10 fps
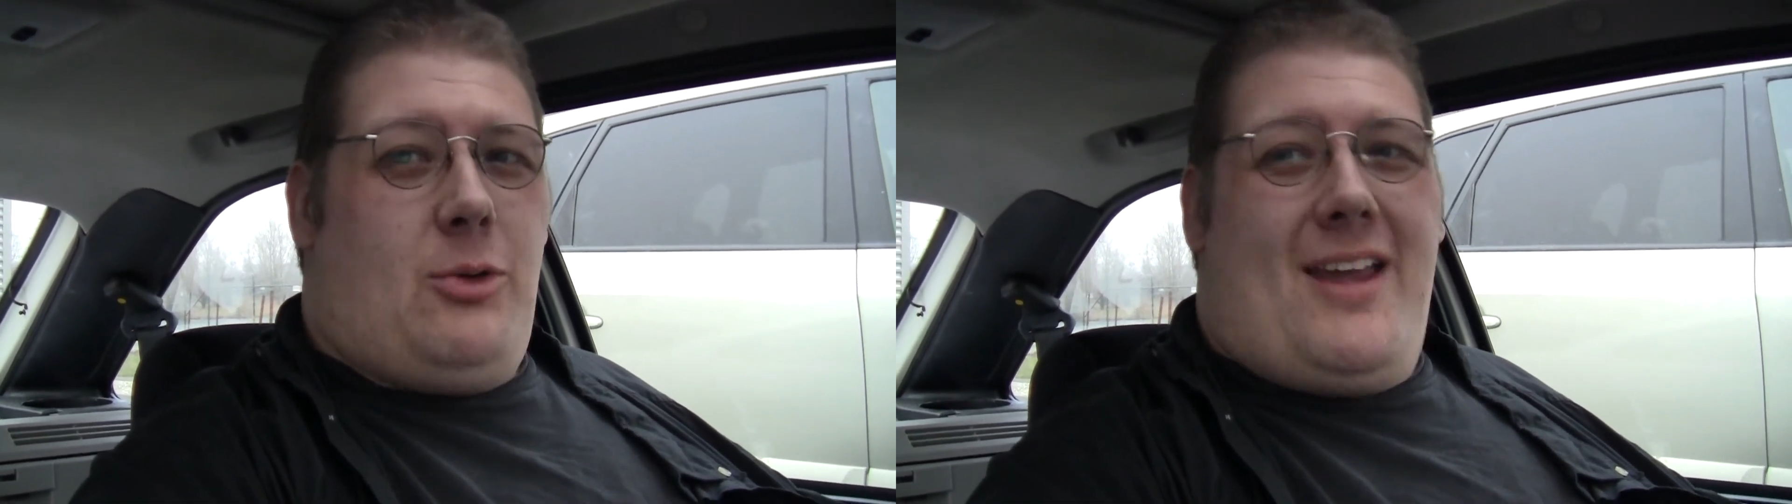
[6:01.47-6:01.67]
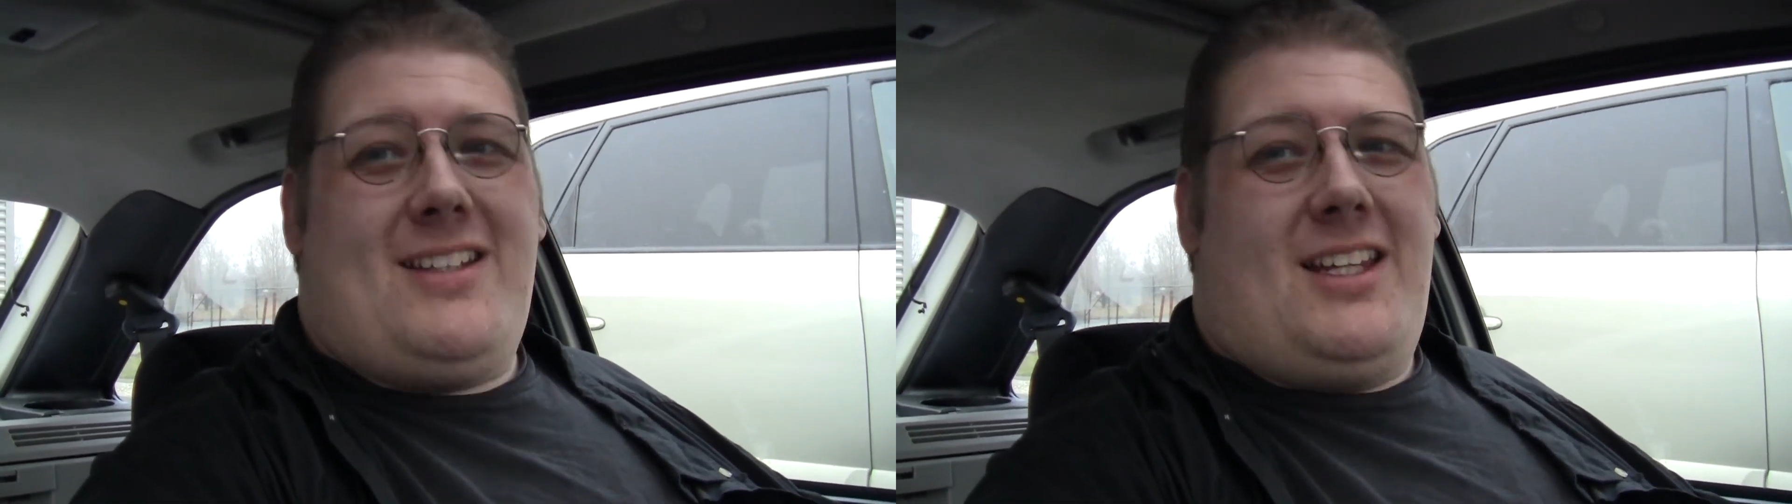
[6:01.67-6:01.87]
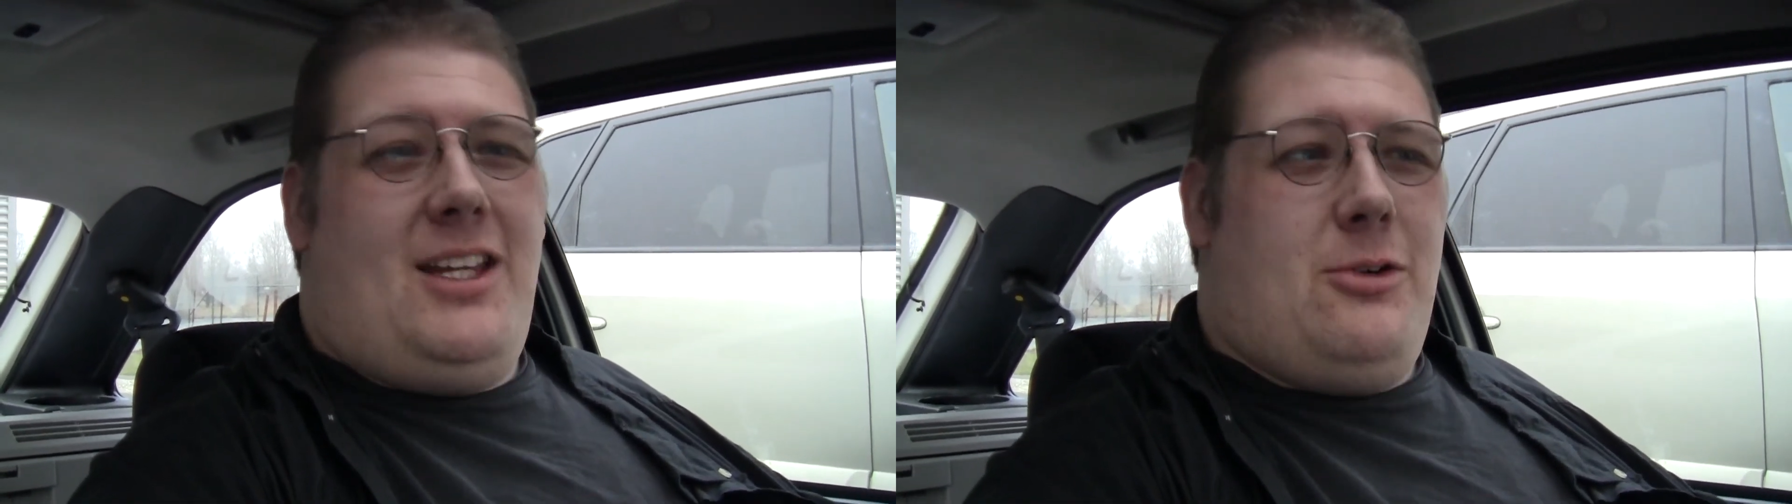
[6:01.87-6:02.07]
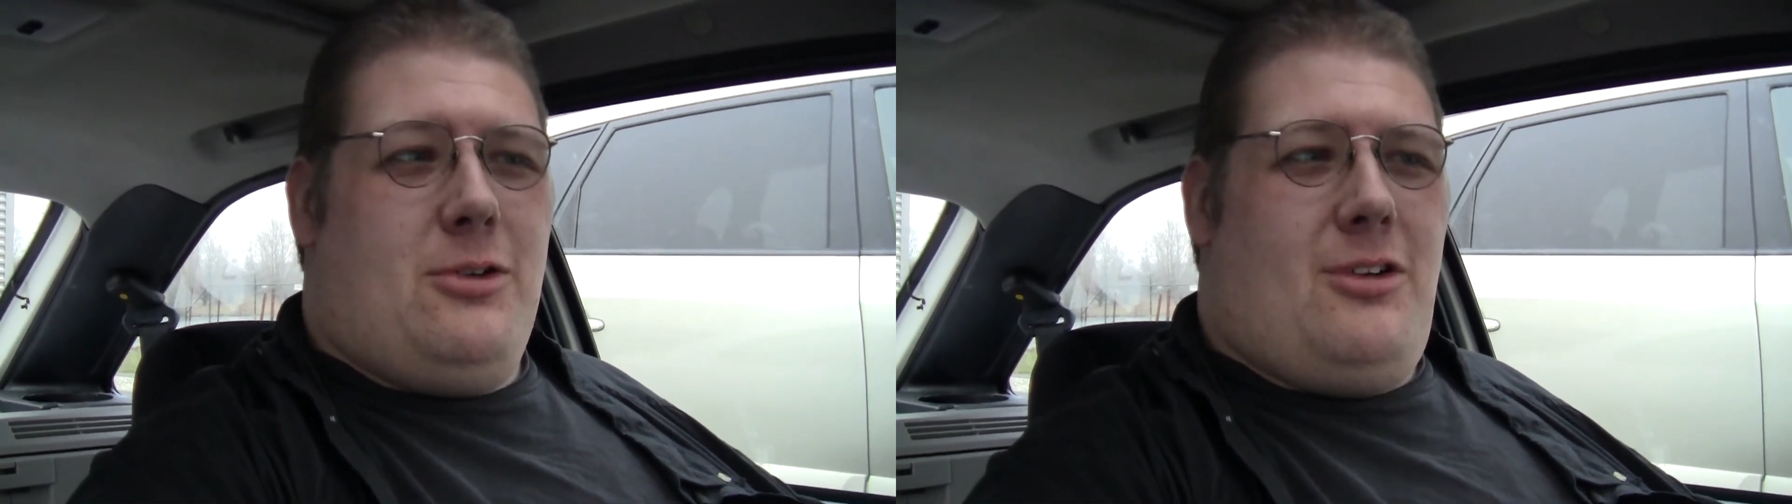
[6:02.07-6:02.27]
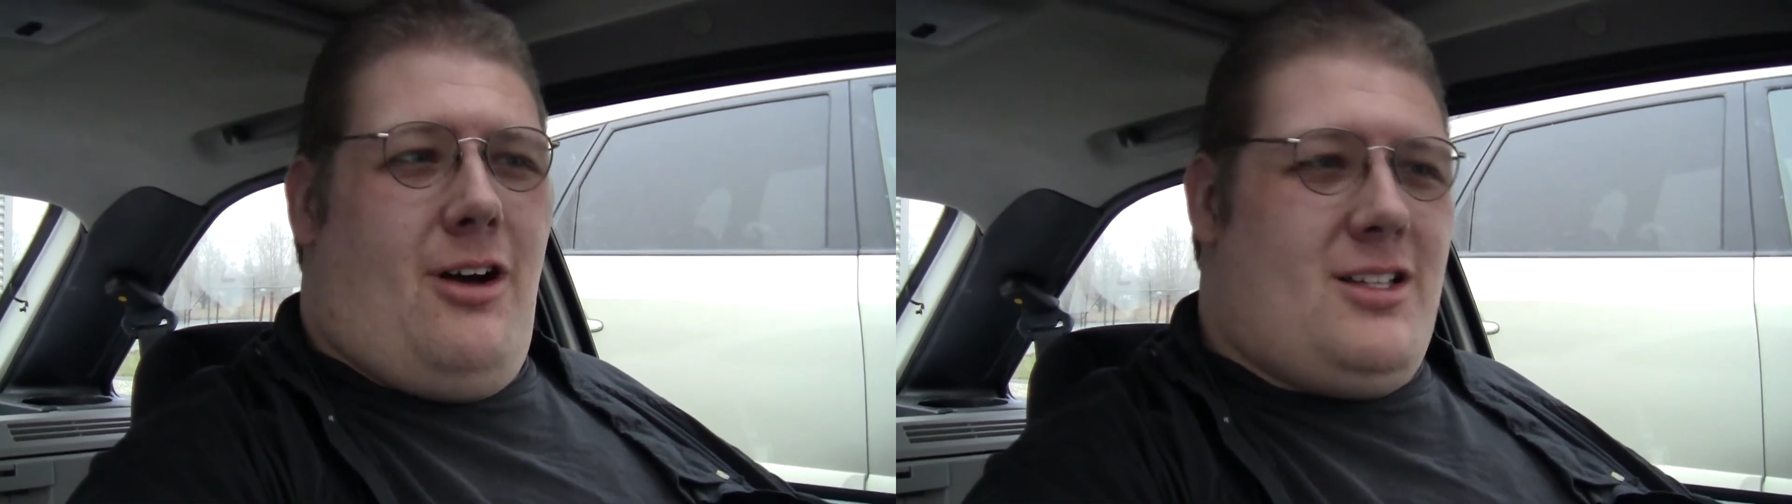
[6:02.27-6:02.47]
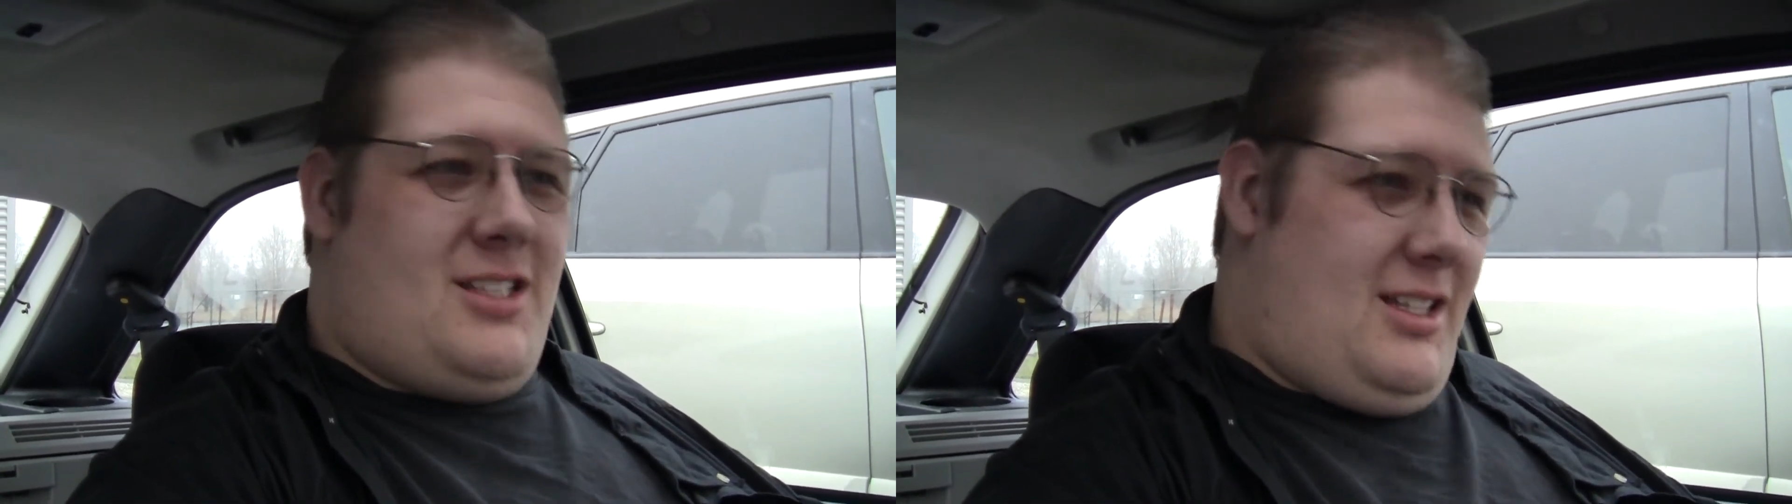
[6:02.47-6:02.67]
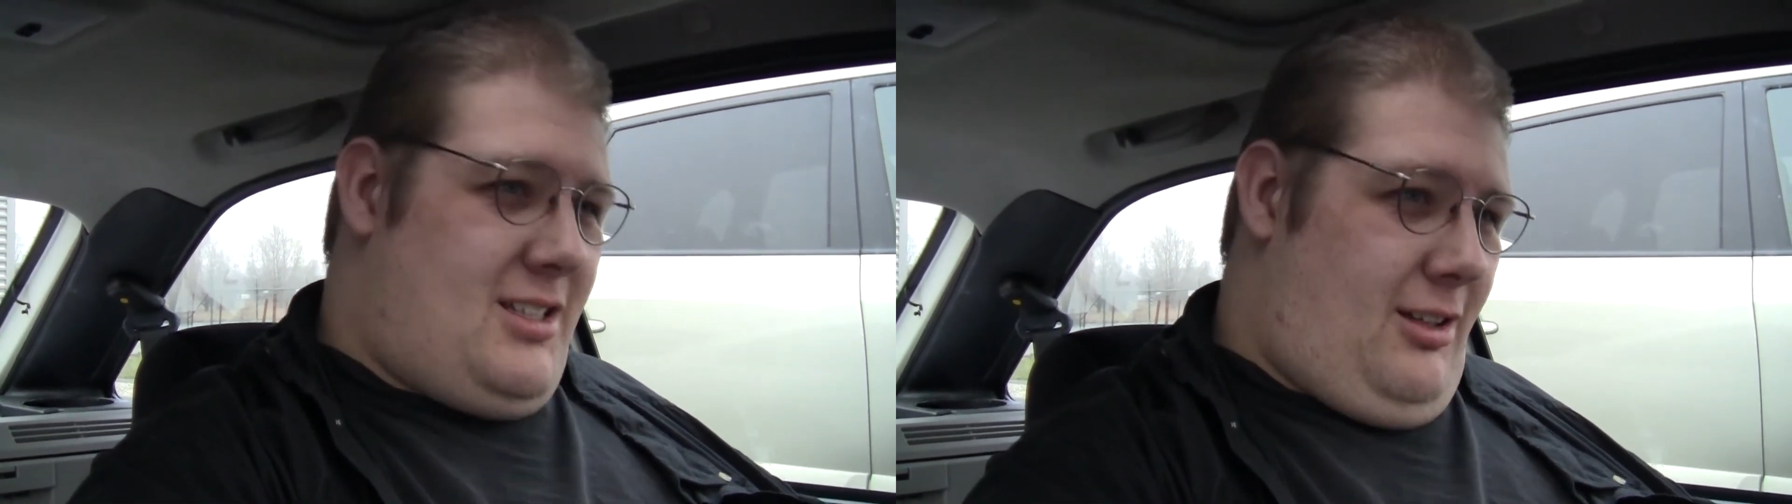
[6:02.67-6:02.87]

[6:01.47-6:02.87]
to HQ, because it's